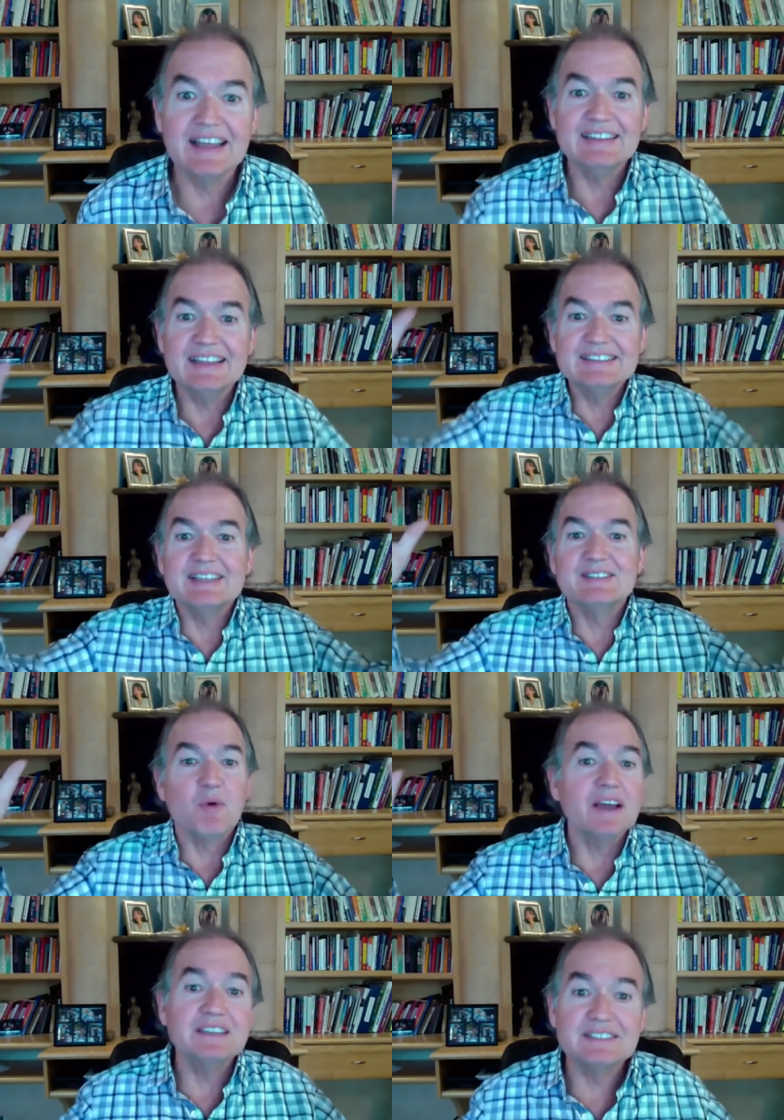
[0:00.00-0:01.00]
And this is
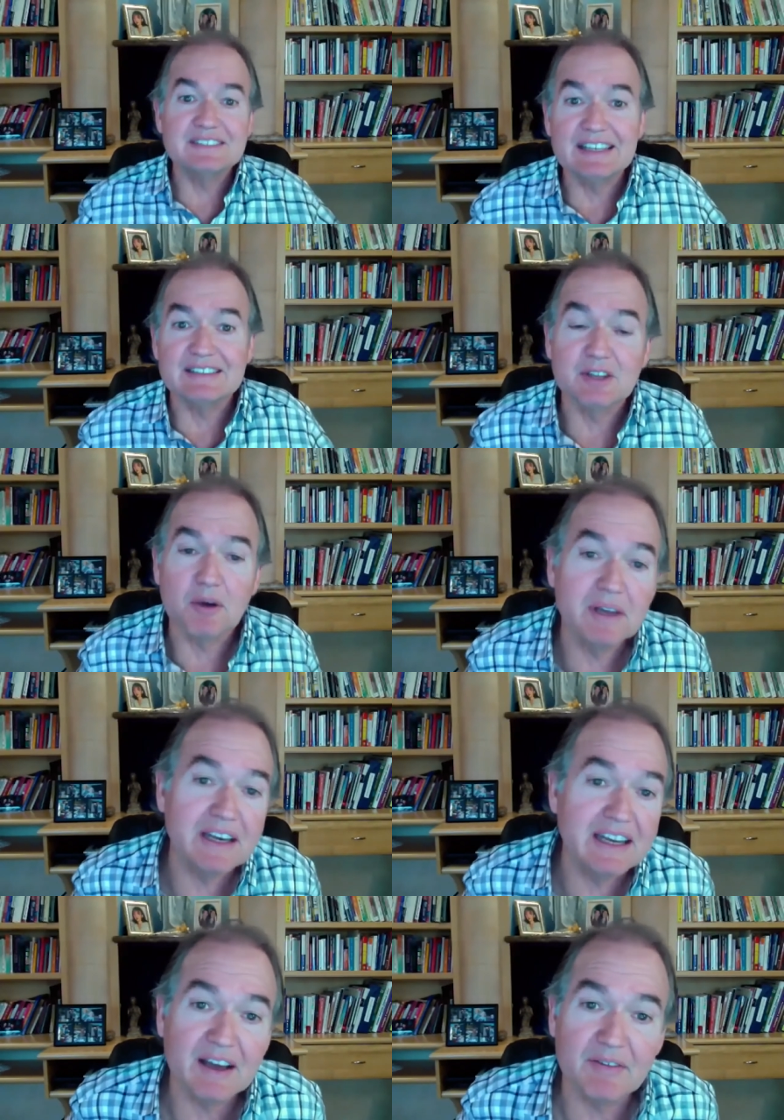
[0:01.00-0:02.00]
why you see so
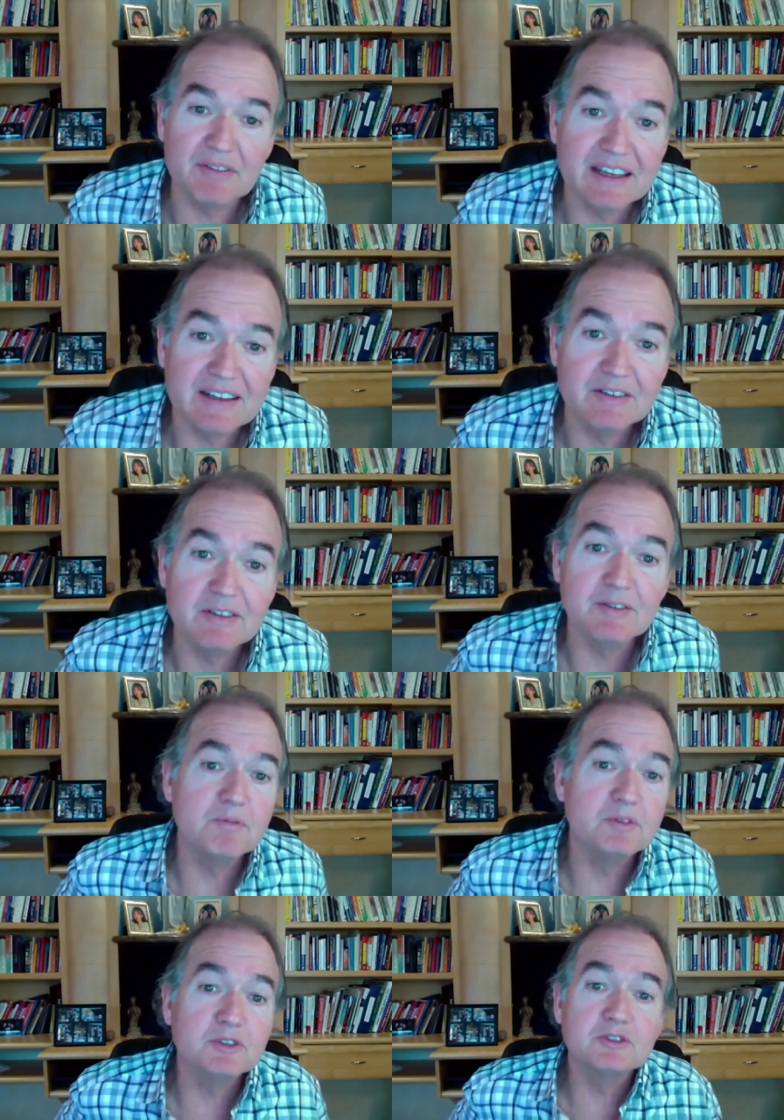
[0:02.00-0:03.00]
many of the
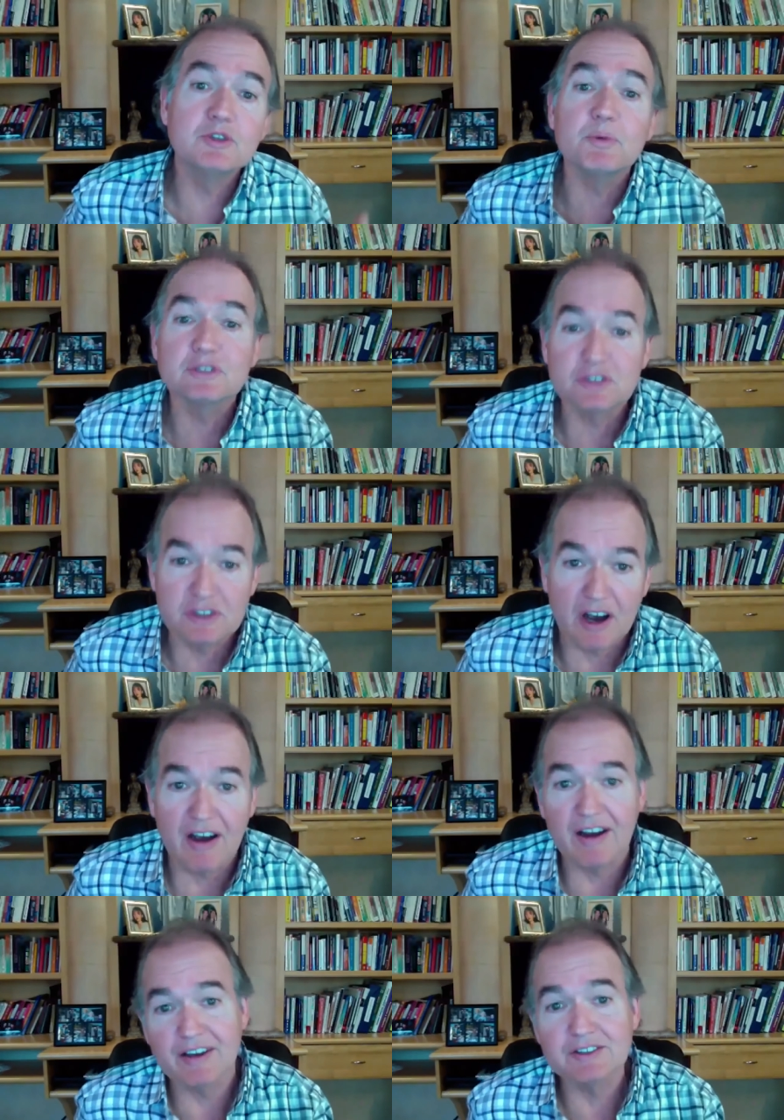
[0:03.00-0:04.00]

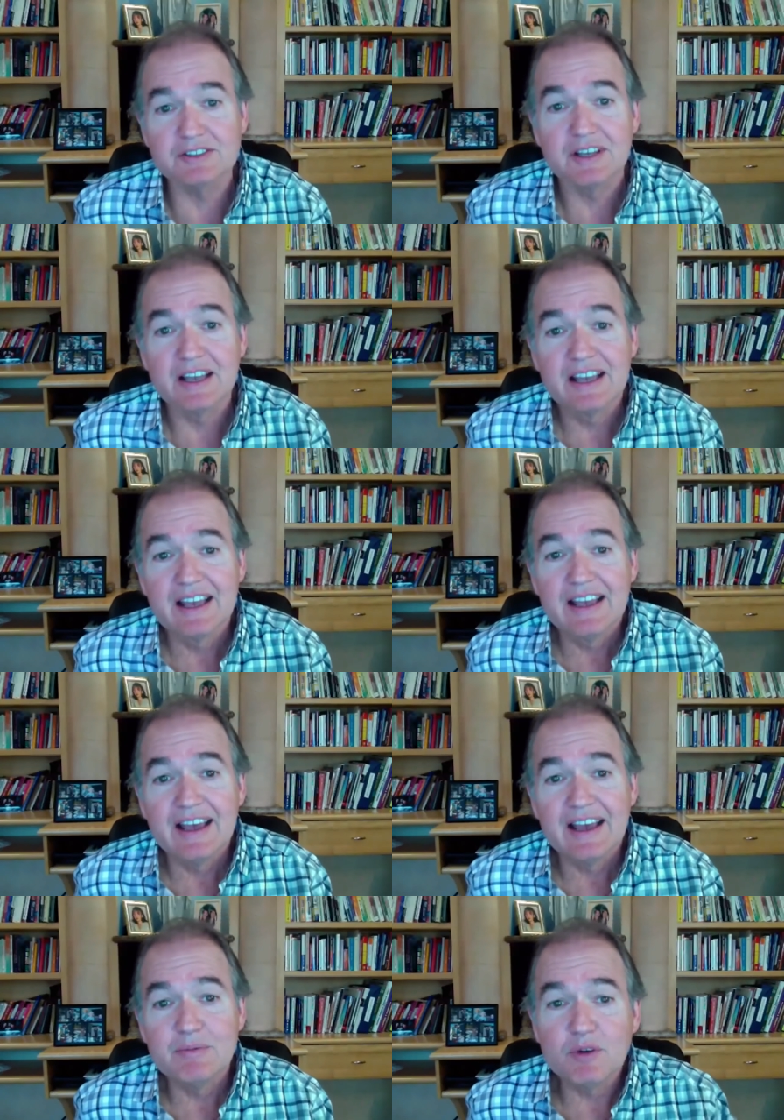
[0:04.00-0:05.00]
superstars,
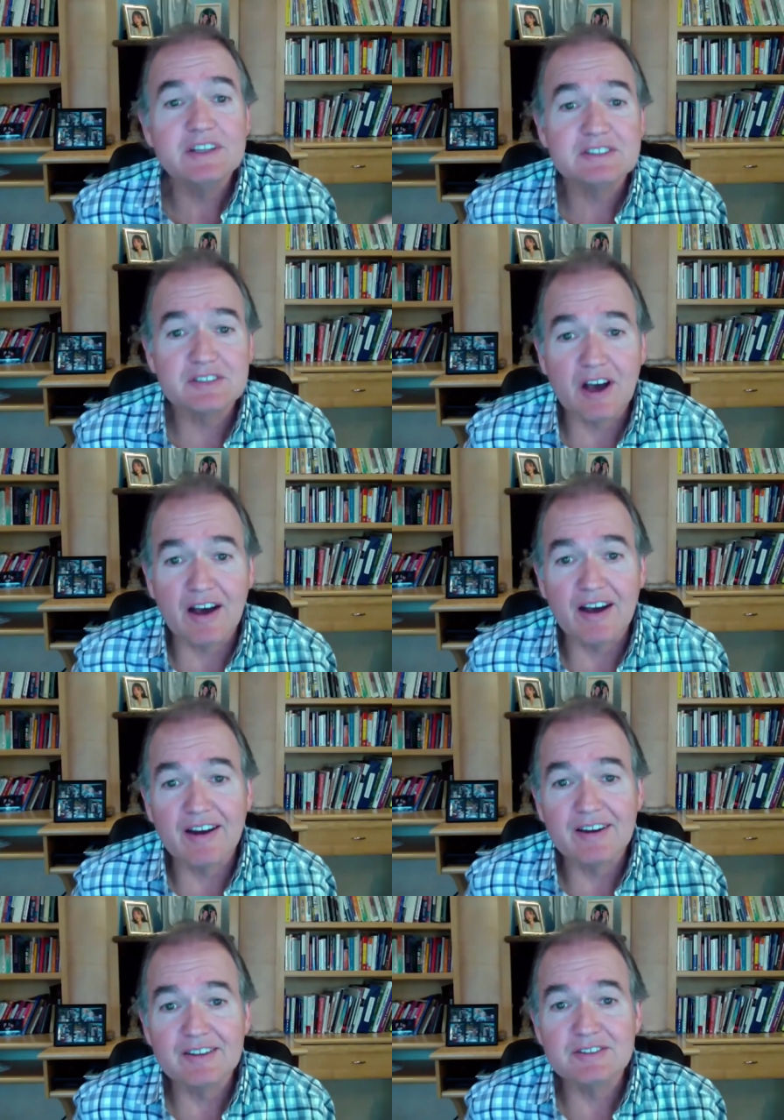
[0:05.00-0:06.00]
movie
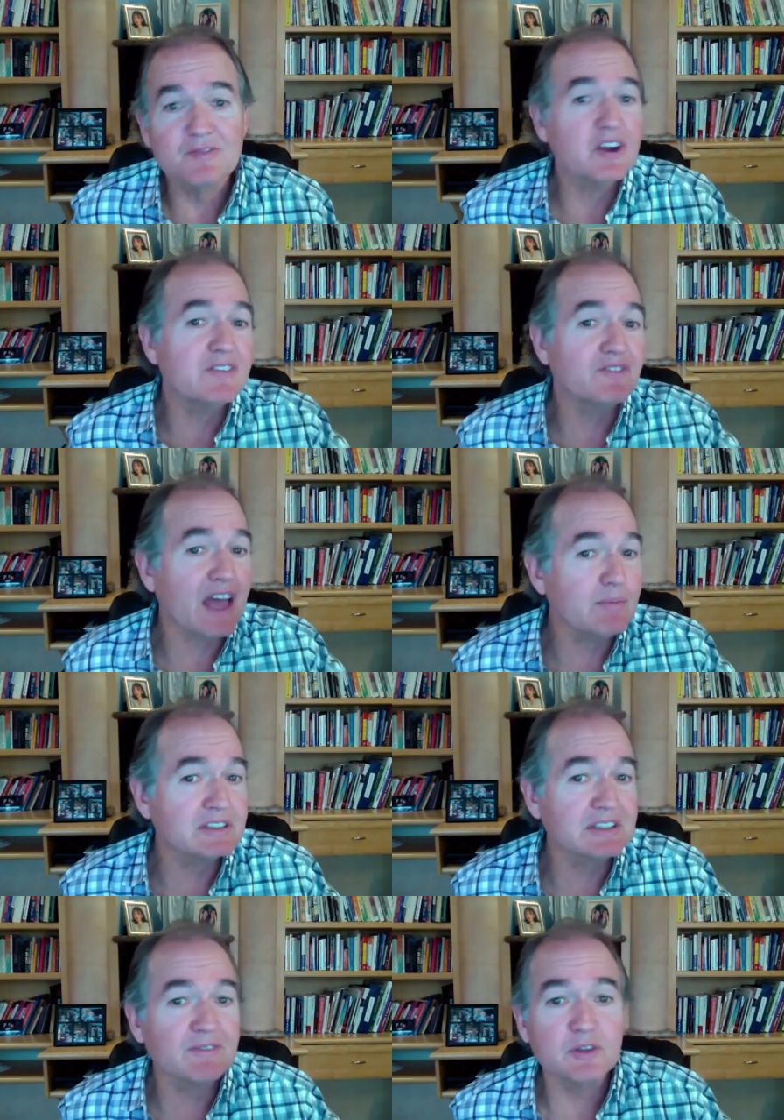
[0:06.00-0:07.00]
stars, very
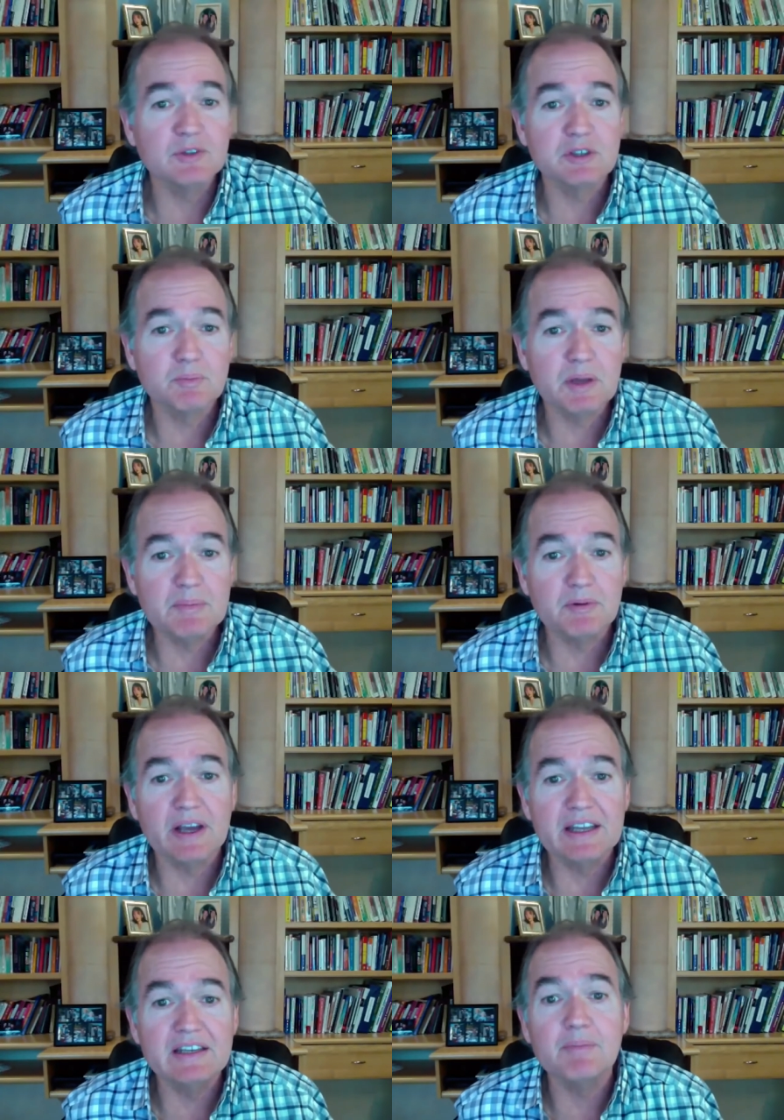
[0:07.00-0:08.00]
famous, influential people
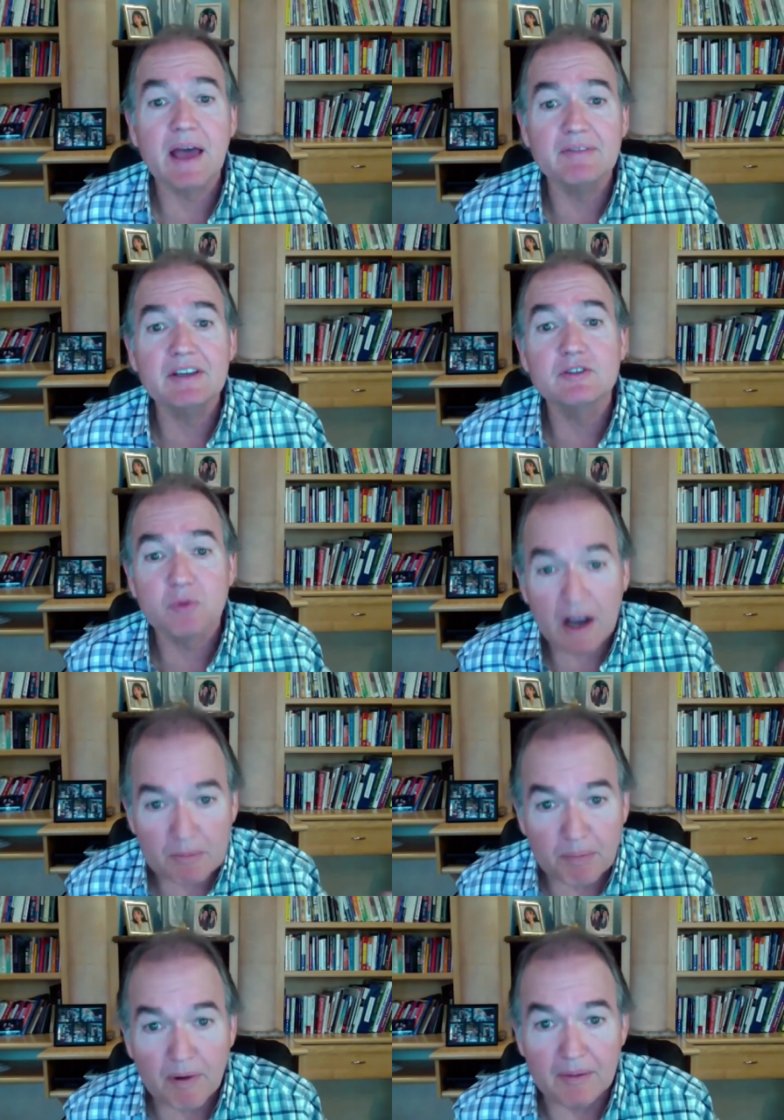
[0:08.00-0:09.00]
end up having
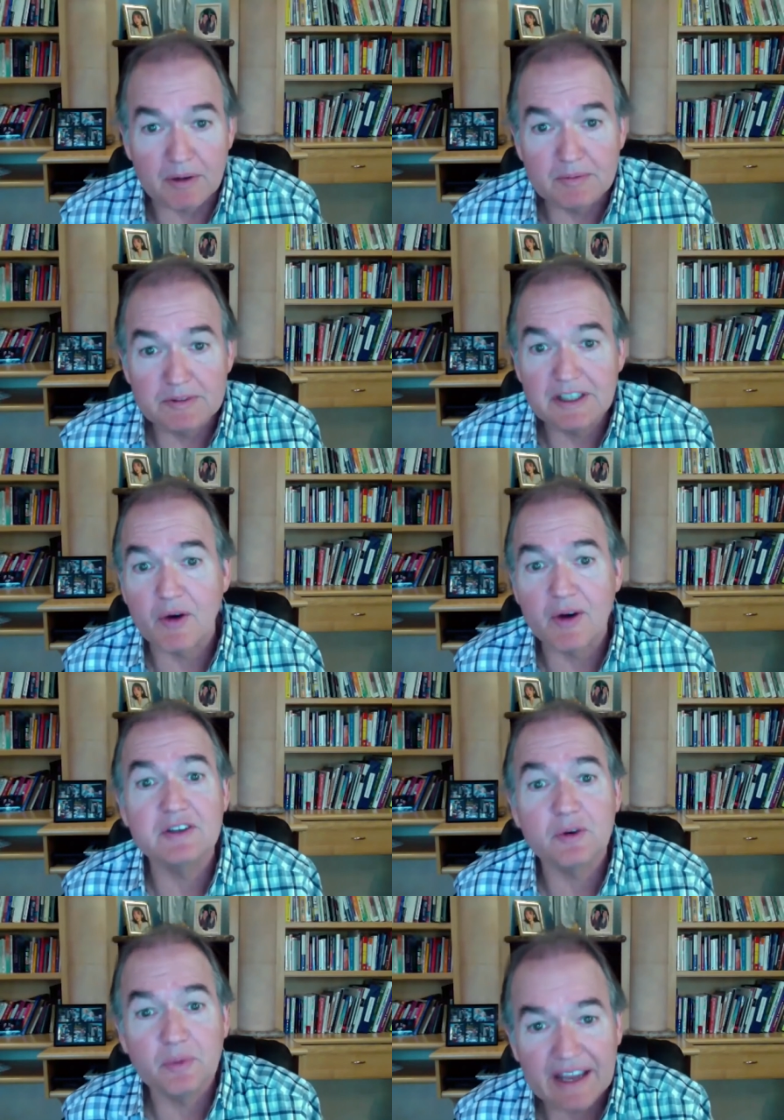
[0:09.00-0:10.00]
drug problems and going
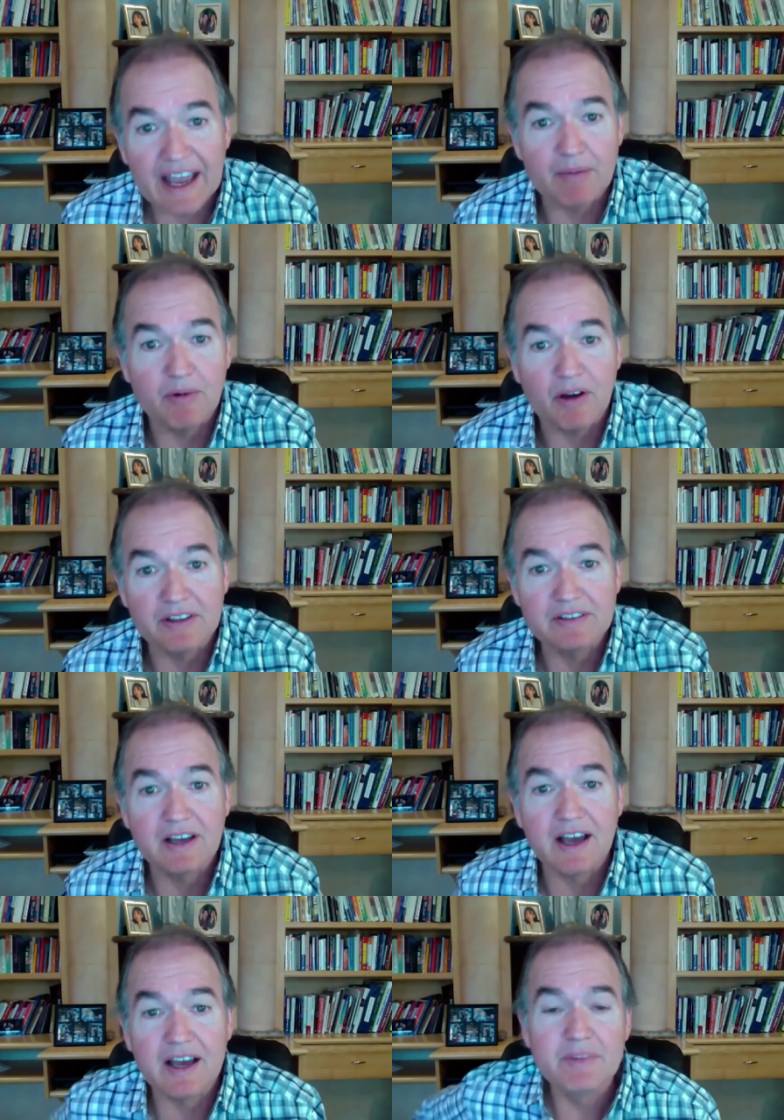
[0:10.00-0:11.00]
to rehab all the
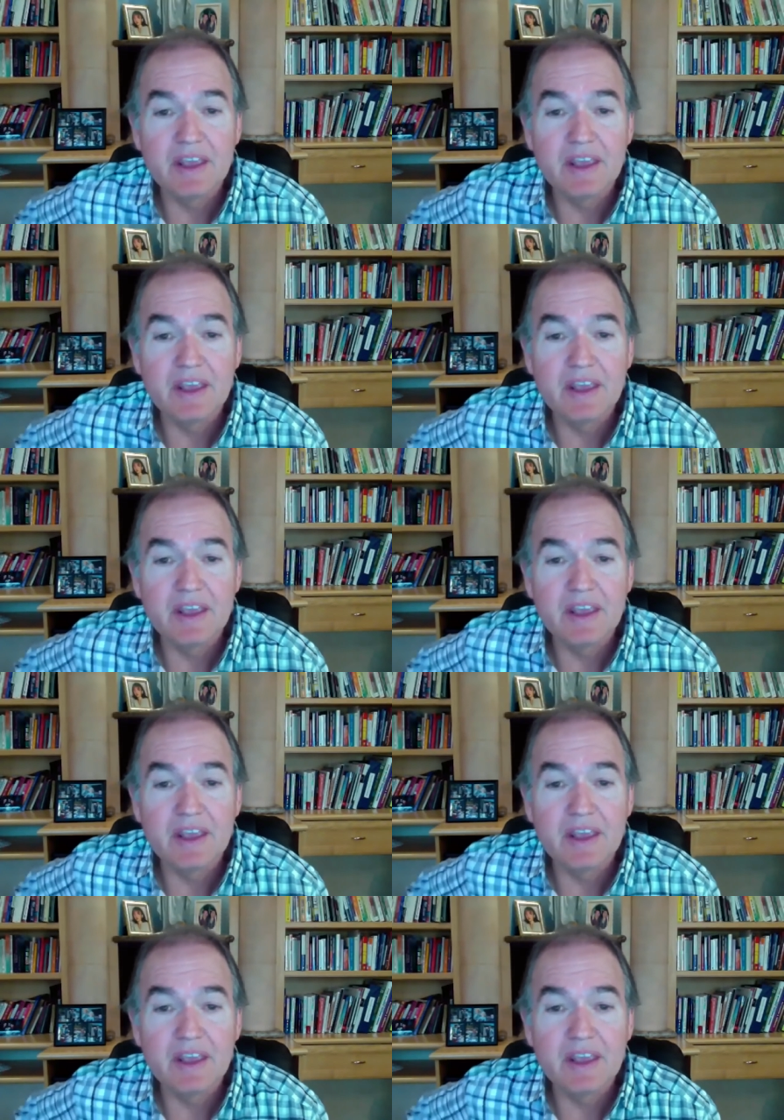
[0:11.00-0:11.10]
time,